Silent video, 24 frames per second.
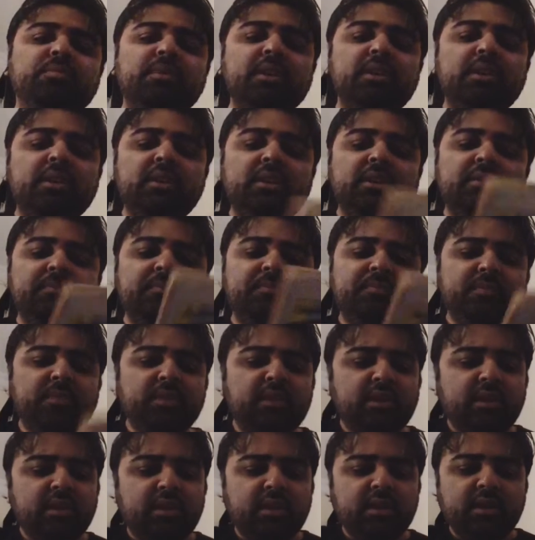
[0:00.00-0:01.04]
be
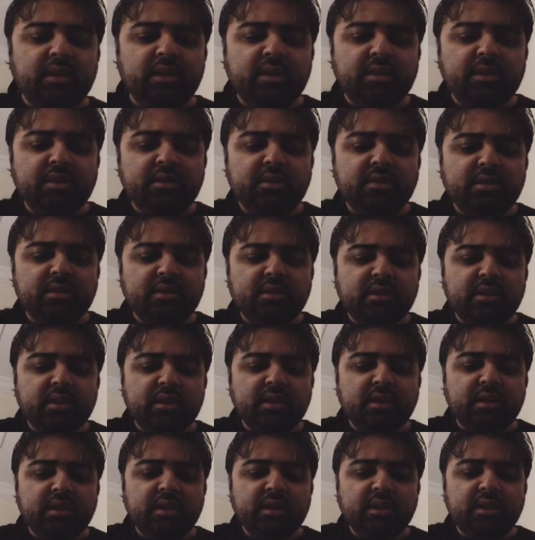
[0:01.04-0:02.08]

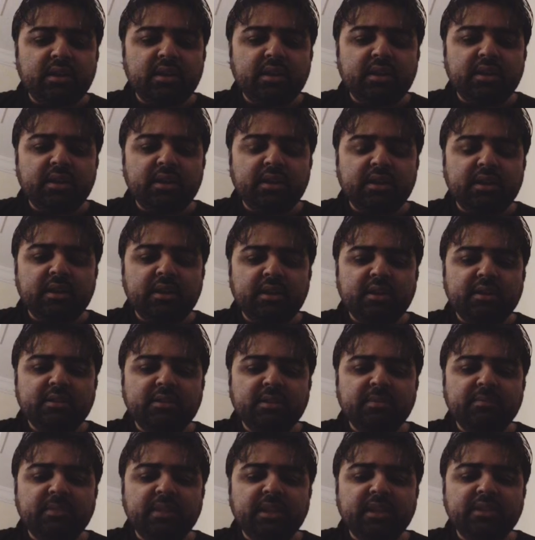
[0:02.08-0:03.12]

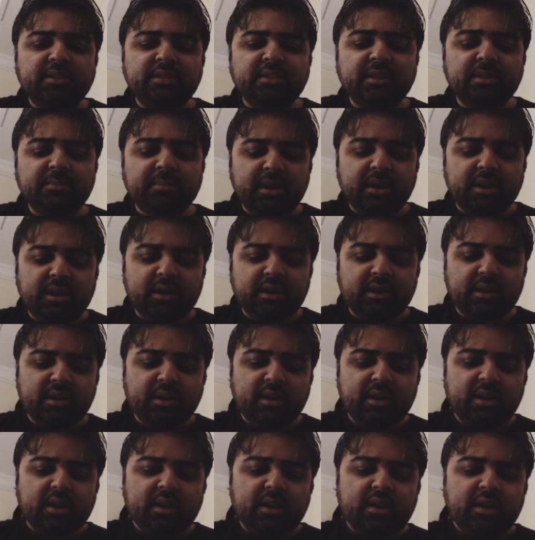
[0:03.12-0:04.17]
something similar
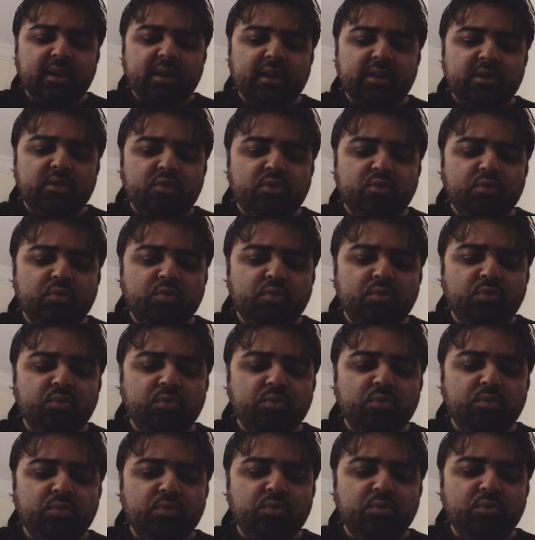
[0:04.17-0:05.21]

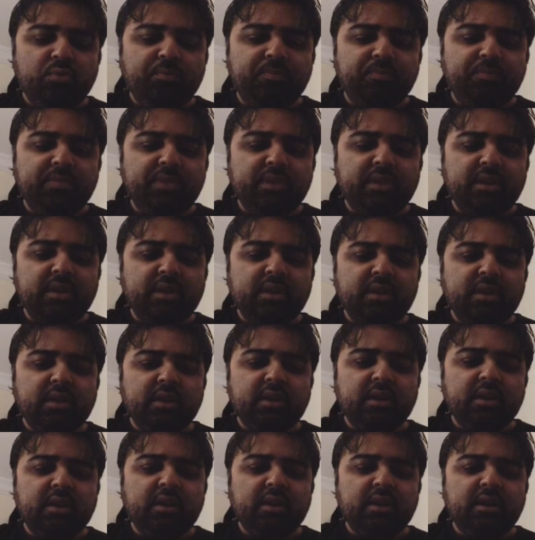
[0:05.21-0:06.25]
to
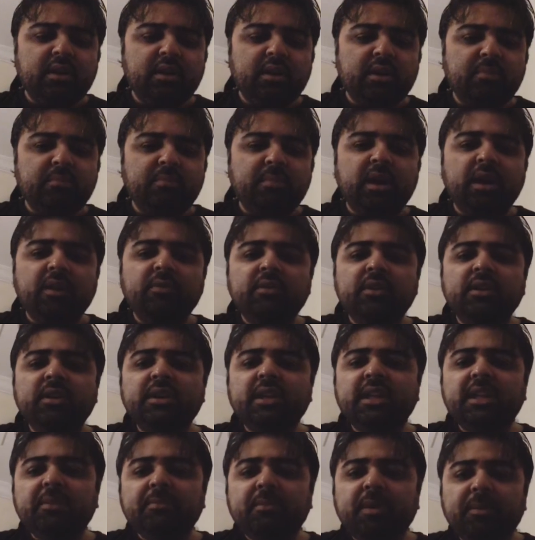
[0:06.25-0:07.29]
Marvel
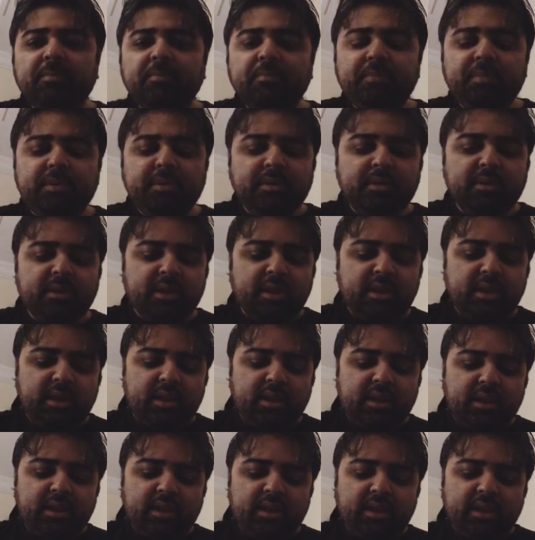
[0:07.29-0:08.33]
Team Up.
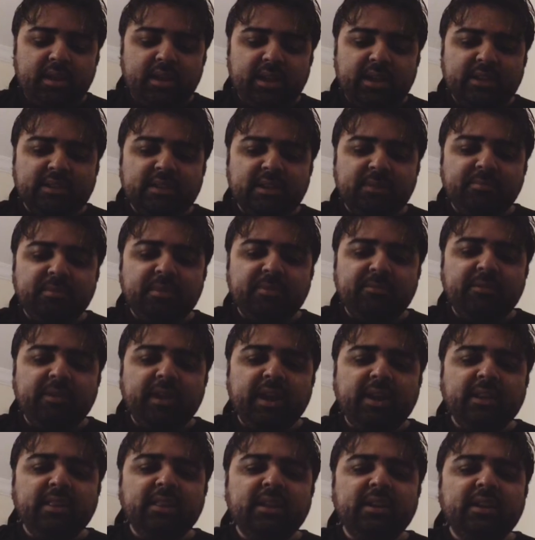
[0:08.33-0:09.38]
Except the
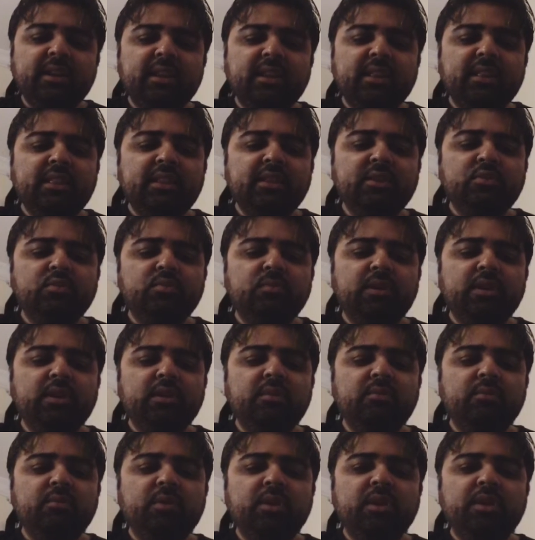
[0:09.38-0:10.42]
fact that in this
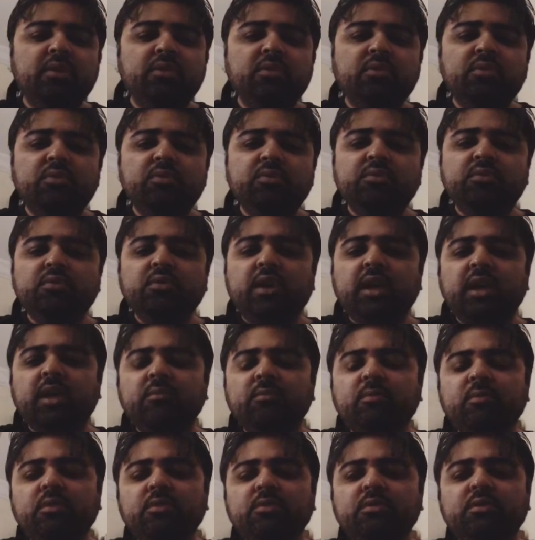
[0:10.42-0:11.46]
one, what you used to
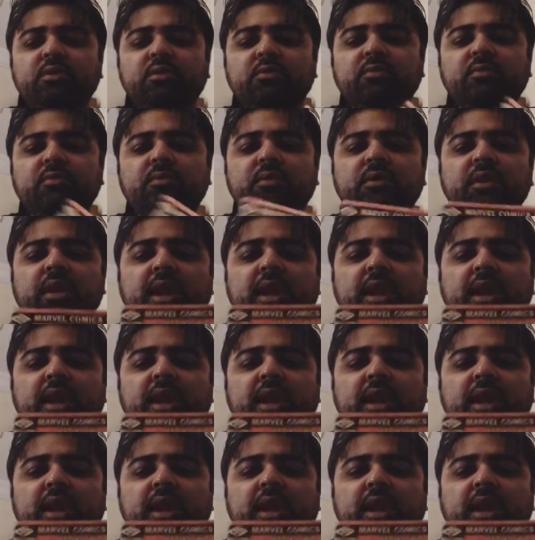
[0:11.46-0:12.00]
have was you would